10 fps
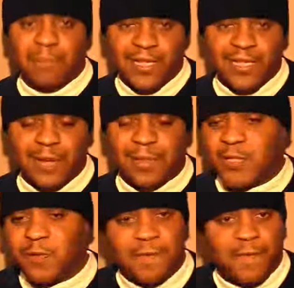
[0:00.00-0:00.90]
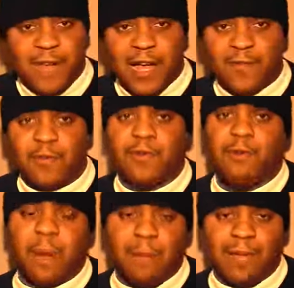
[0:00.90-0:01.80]
mixtapes, 2 for
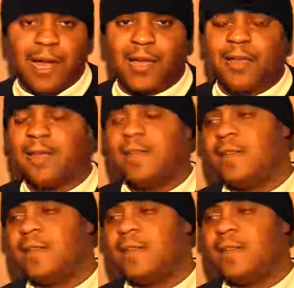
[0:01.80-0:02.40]
$5 on my block.